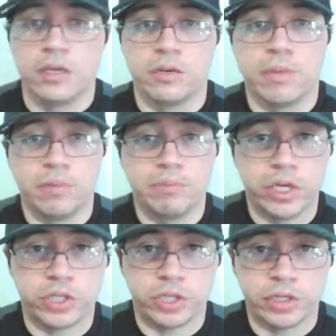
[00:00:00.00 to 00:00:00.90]
your
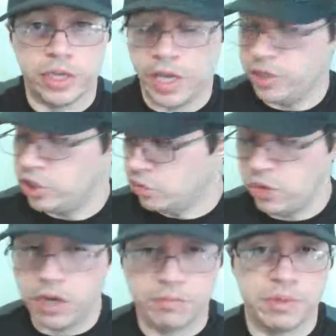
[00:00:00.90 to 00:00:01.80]
bombilla, and your
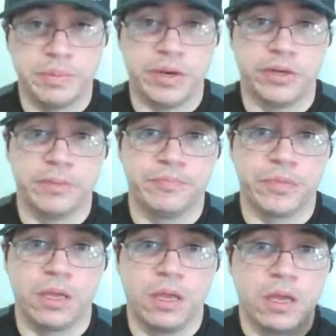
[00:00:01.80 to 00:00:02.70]
water prepared.
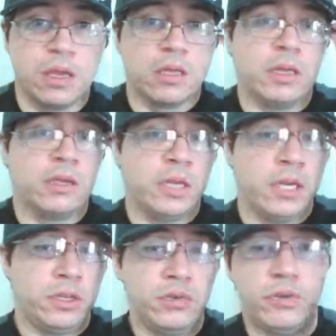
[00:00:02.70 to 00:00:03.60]
Now you
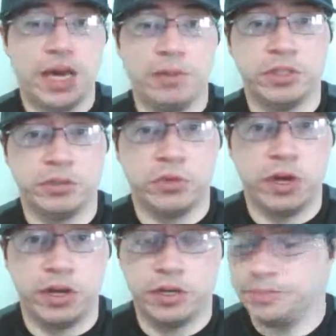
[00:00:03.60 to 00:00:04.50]
need 2 kinds of
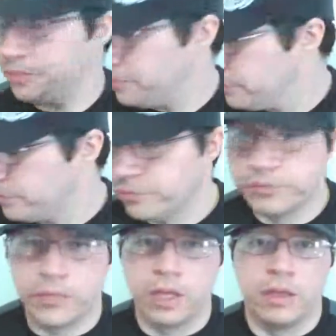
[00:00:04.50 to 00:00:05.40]
water.
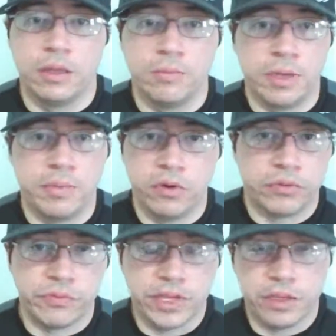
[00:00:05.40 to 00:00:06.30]
They're
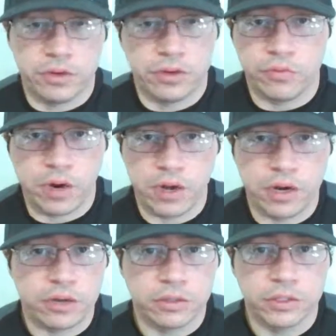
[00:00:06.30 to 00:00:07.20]
both regular
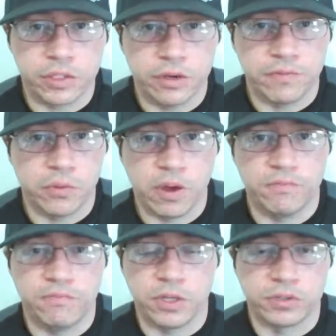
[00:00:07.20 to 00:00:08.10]
water, you know, if you
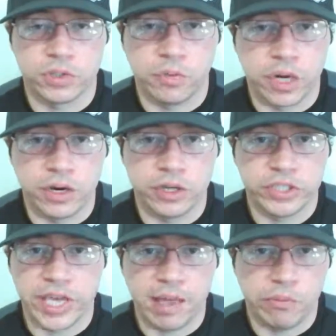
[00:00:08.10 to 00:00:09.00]
want filtered water,
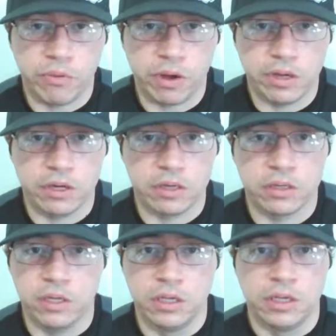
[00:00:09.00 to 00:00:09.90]
tap
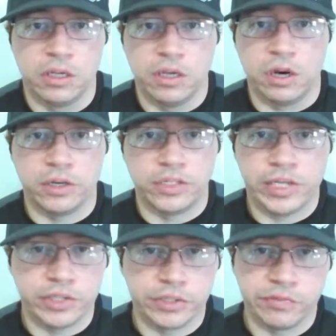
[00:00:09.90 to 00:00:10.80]
water,
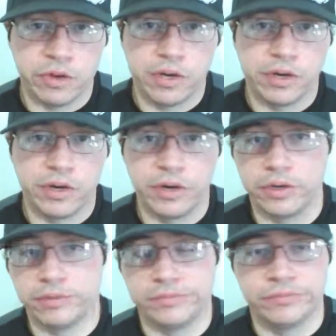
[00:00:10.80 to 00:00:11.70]
artesian
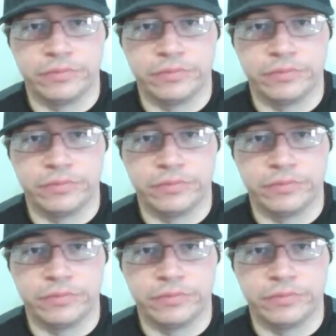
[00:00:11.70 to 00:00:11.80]
water,